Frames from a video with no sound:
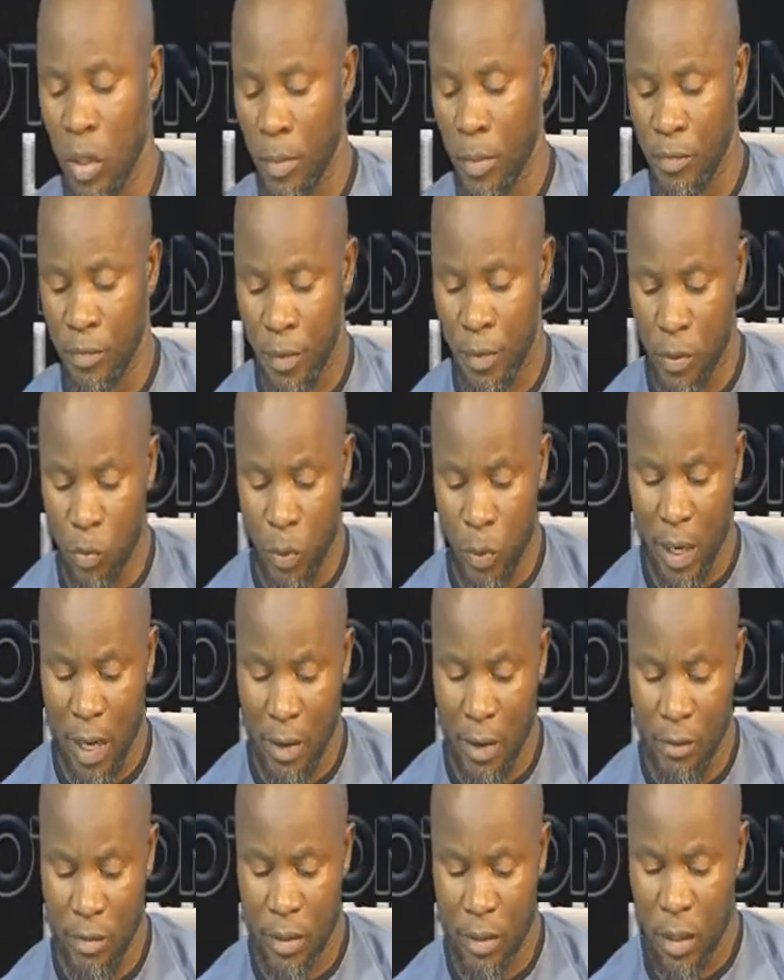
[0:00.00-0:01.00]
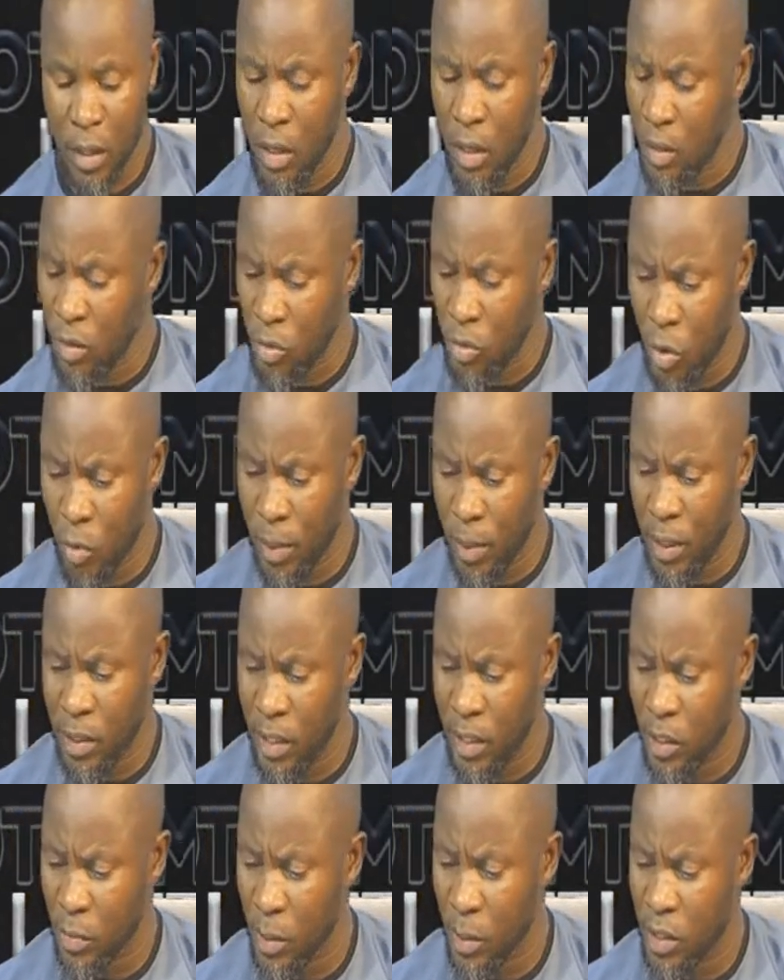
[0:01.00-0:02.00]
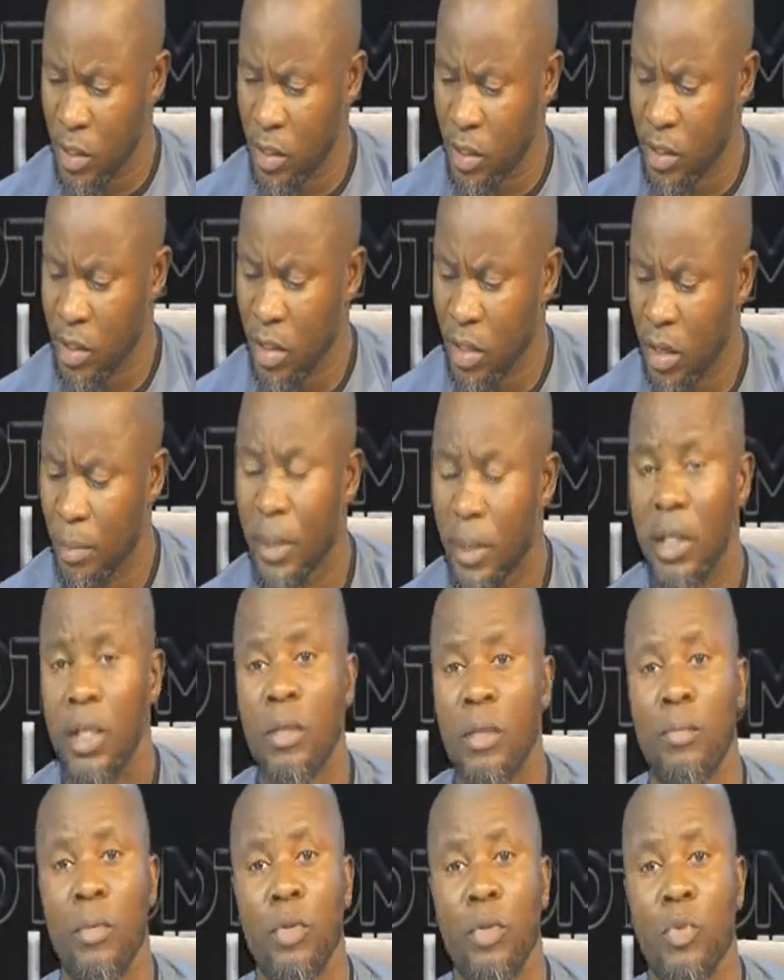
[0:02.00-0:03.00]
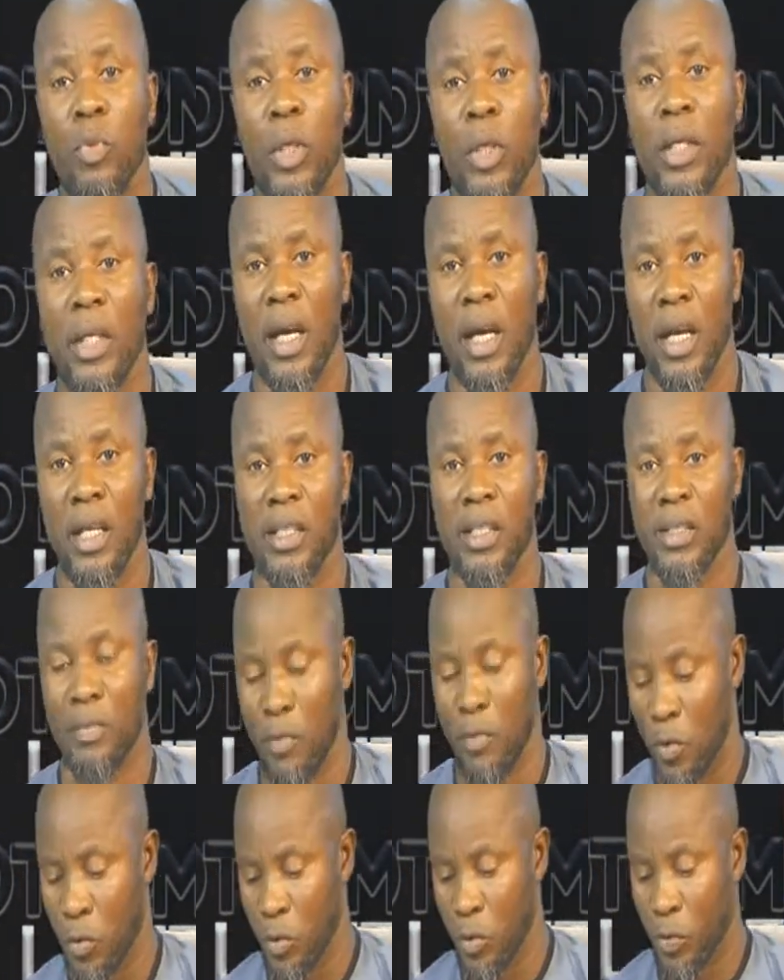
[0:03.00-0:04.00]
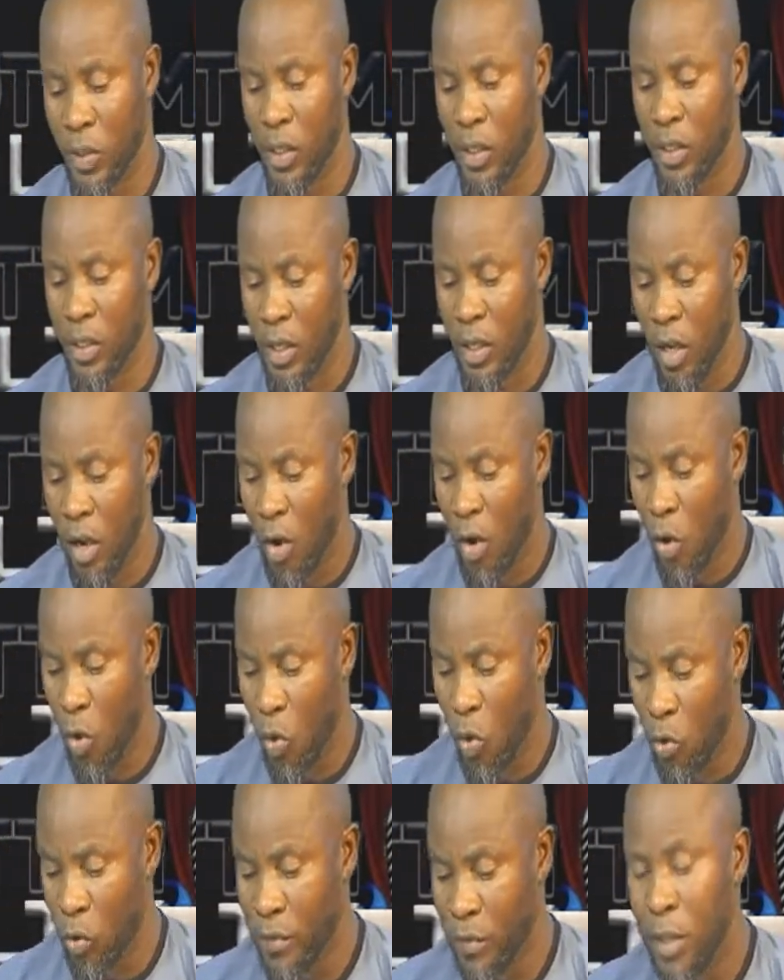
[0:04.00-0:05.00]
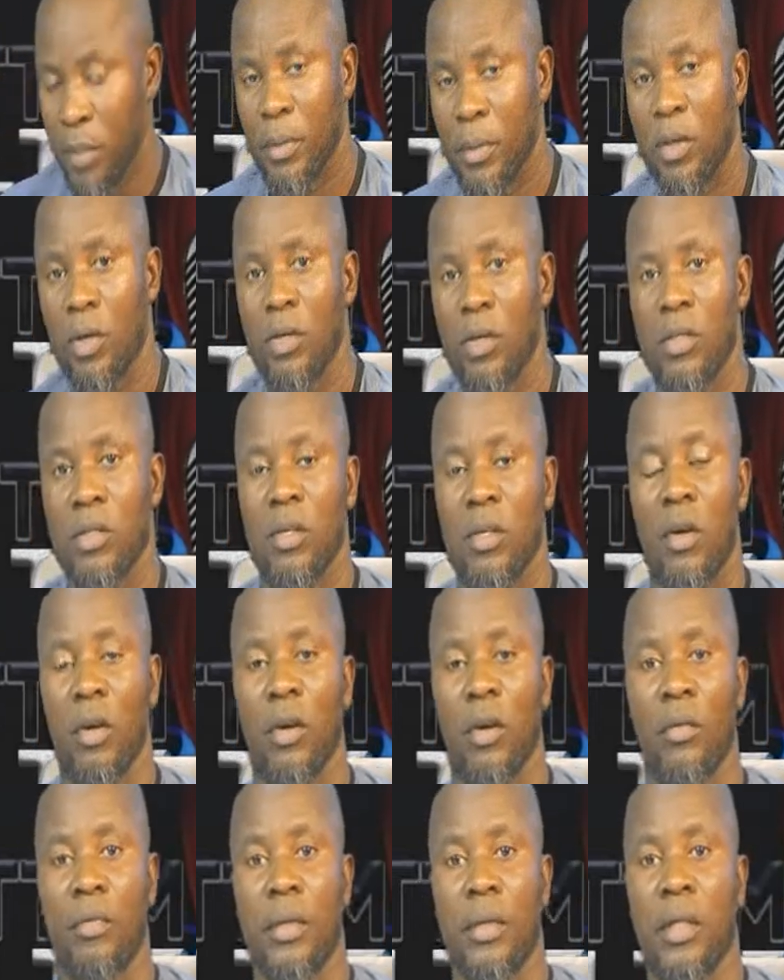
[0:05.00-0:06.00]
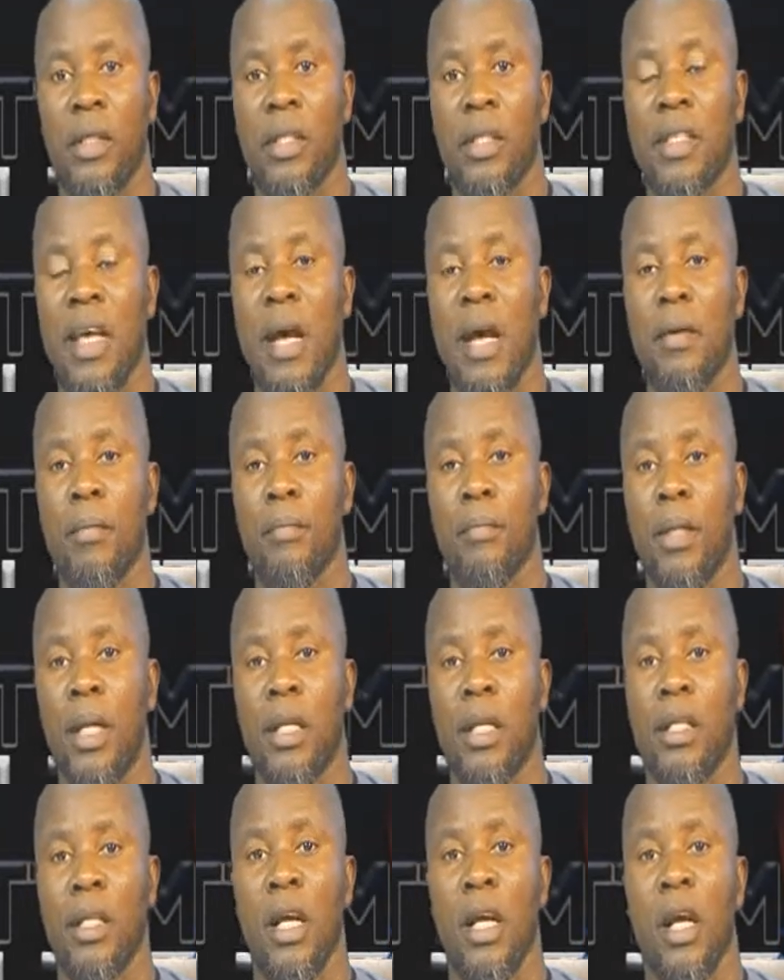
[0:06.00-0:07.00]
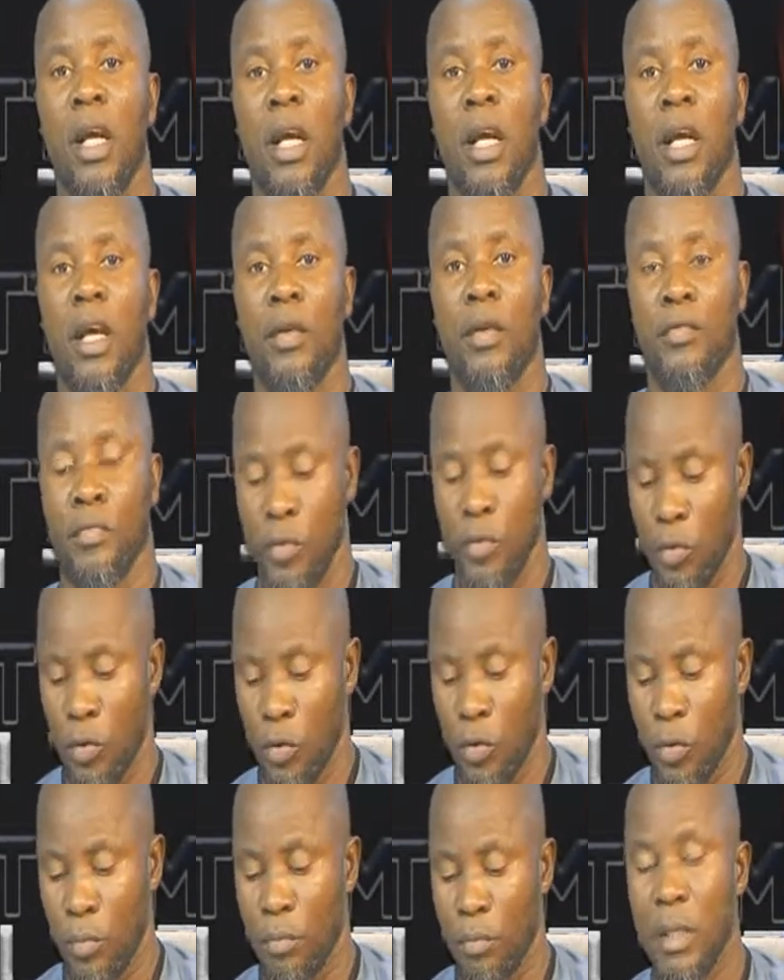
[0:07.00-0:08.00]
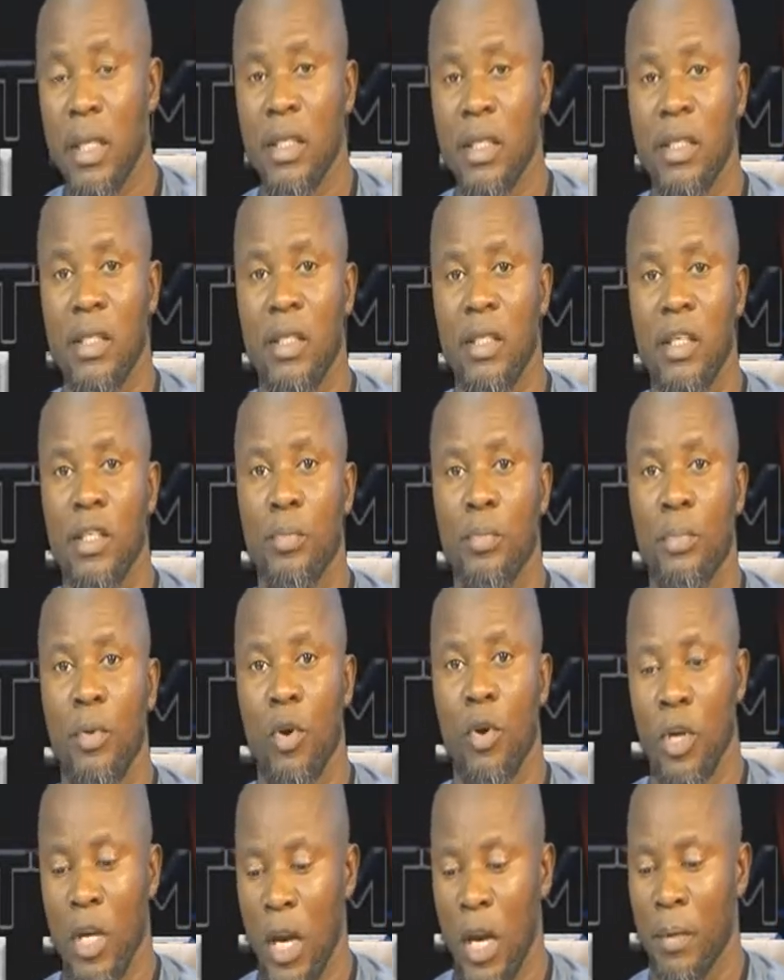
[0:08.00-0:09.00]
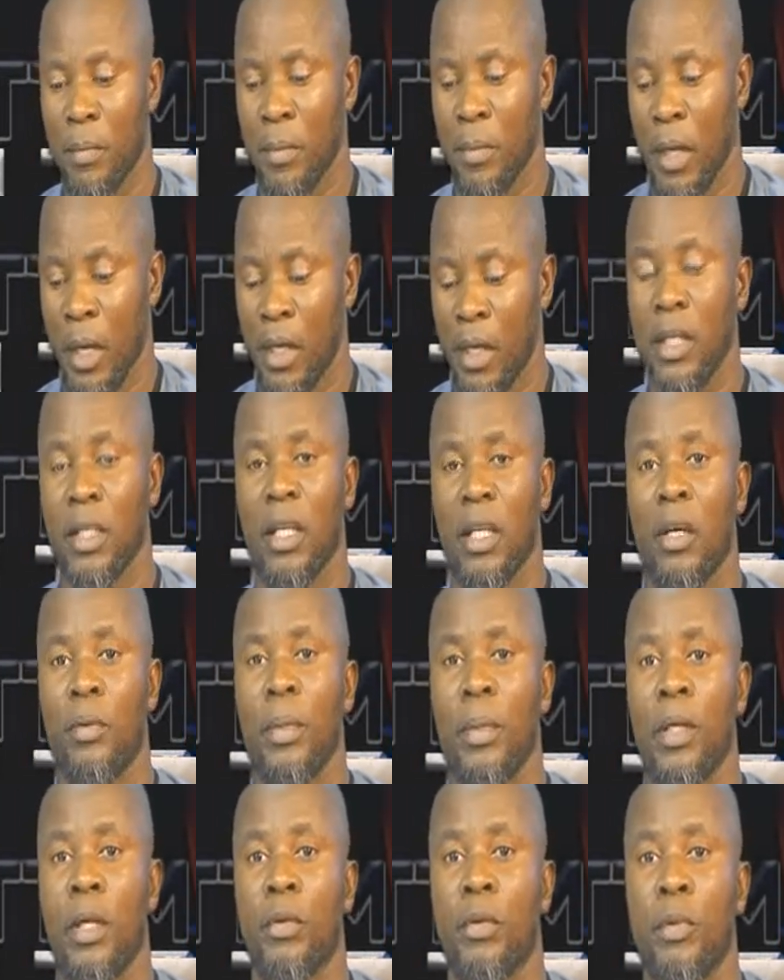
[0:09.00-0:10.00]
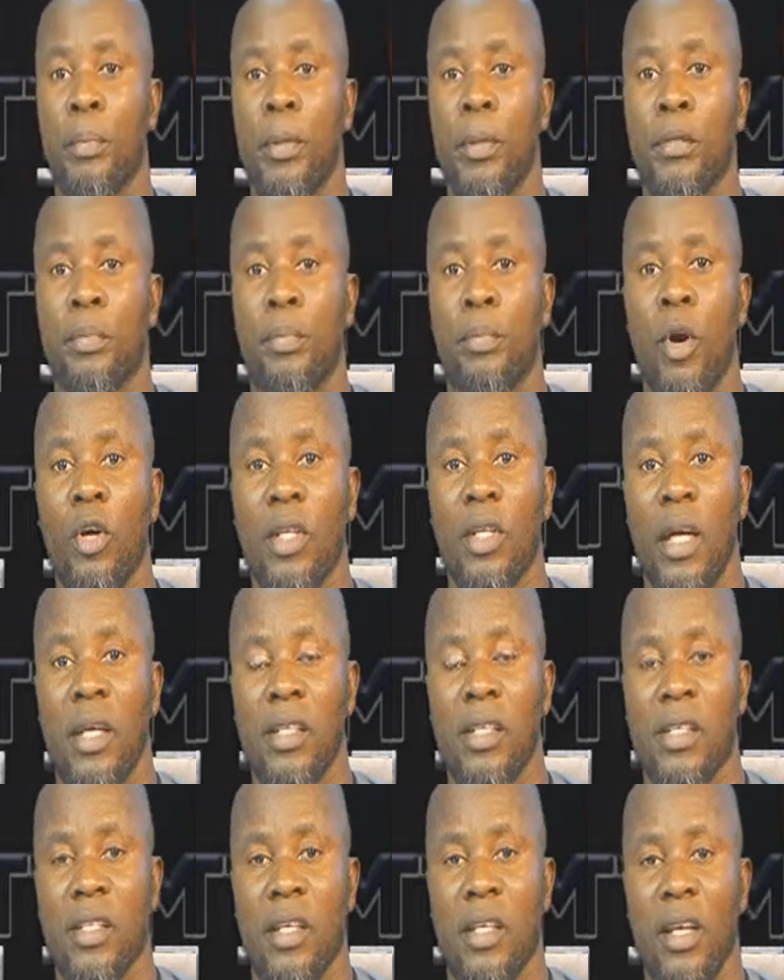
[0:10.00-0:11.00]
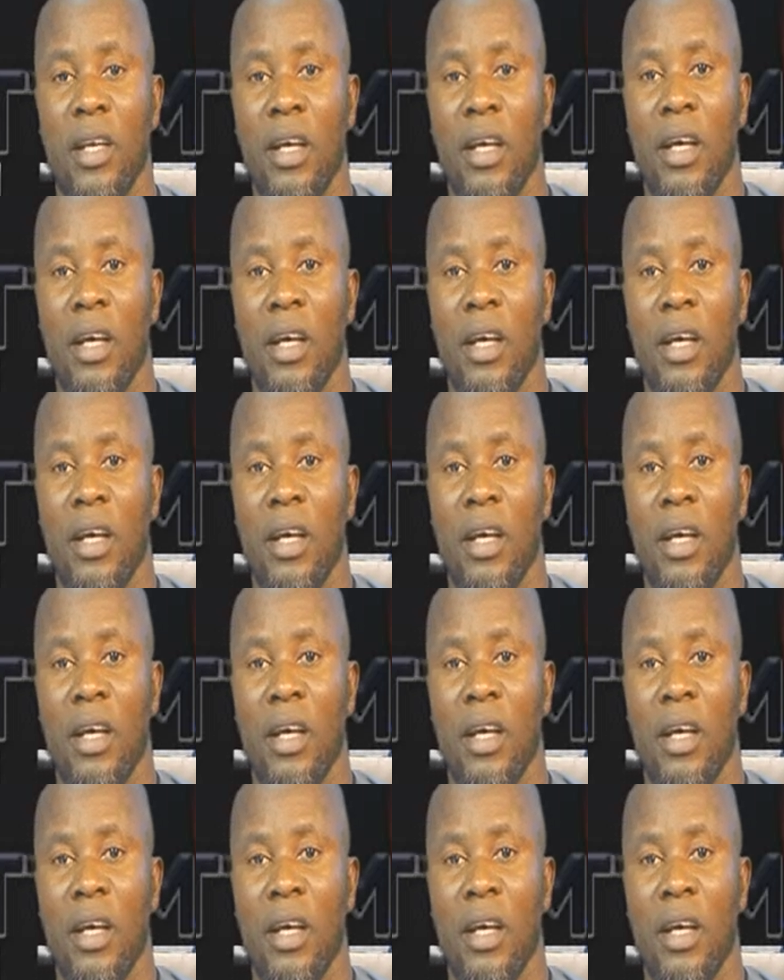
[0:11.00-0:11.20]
I'm afraid we have so many text messages coming in, but we can't afford reading all of them because of the time. But then if you missed this program, I think there will be a repeat broadcast.